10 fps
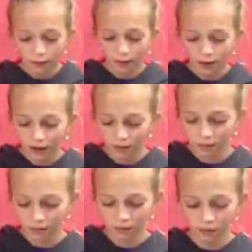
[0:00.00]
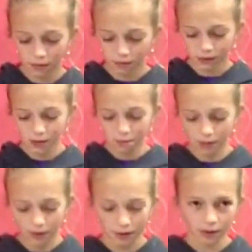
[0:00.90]
We have been reviewing some
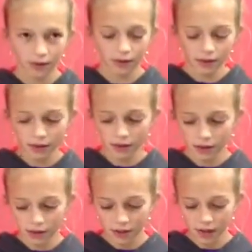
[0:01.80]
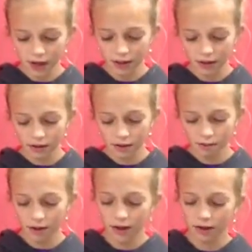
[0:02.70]
math lessons such as adding and
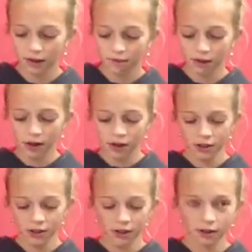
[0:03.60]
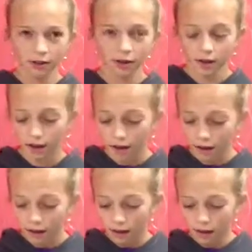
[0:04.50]
subtracting fractions and
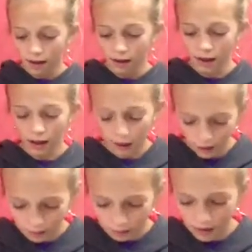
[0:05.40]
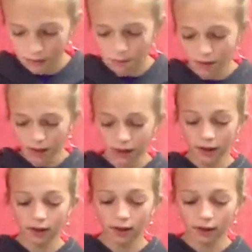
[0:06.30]
adding and
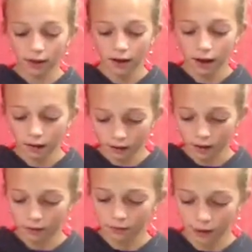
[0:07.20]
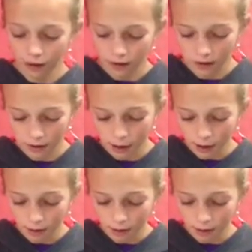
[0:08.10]
subtracting unlike fractions.